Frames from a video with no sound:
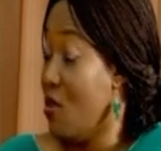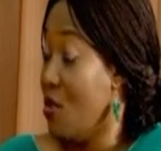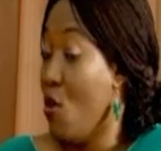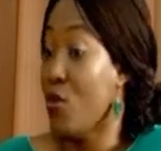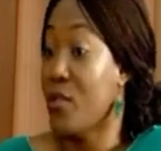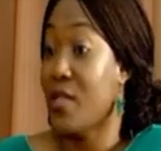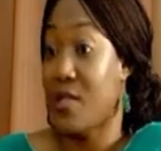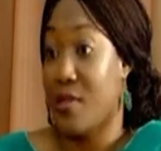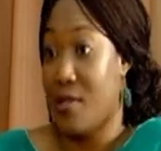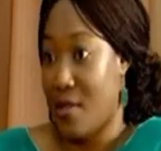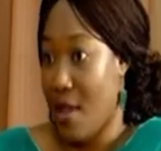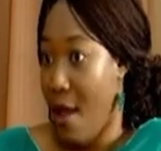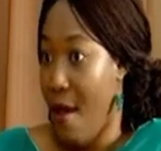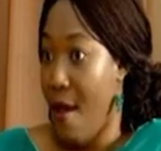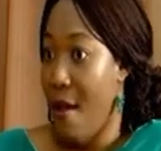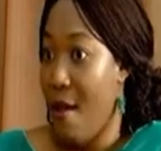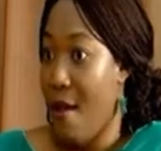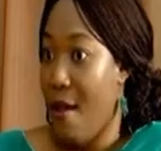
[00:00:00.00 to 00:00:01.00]
or
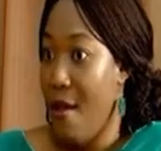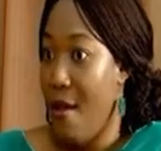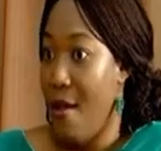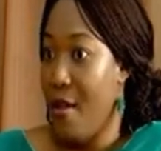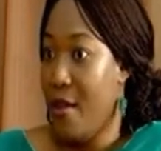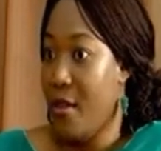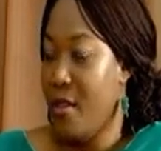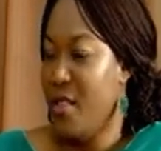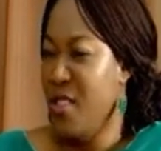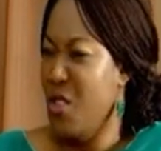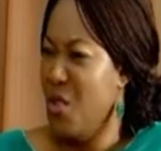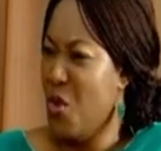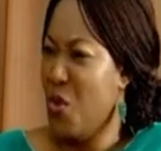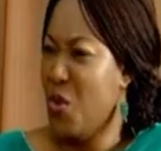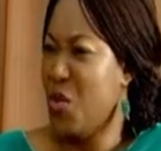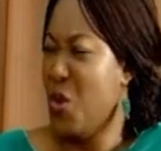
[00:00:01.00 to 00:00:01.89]
sister, you know.